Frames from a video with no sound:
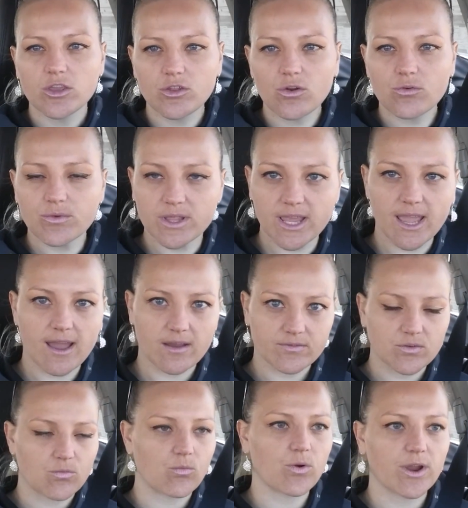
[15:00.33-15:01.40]
you don't really
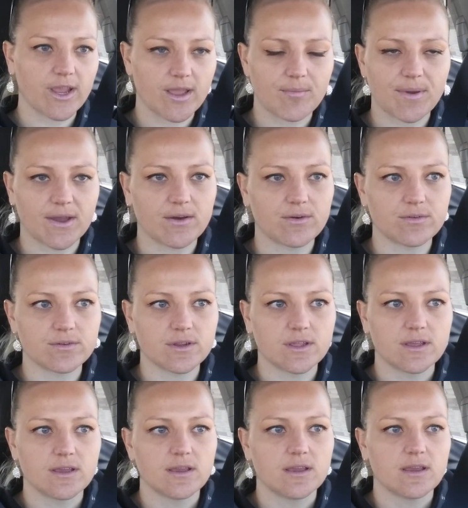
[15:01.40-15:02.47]
have to worry about
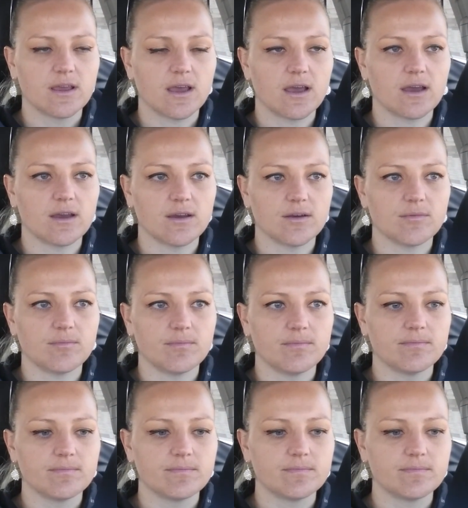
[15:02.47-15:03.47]
high